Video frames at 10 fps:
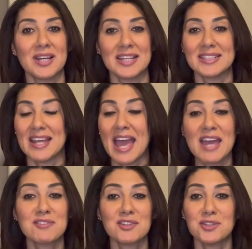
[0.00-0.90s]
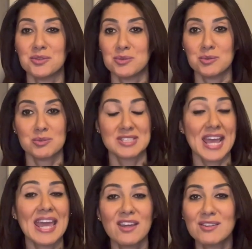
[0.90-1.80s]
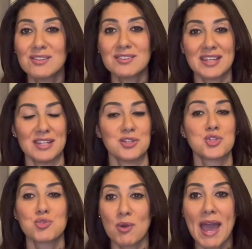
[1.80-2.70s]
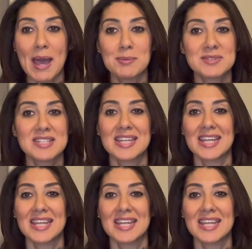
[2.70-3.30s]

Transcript: and having you tangled and trapped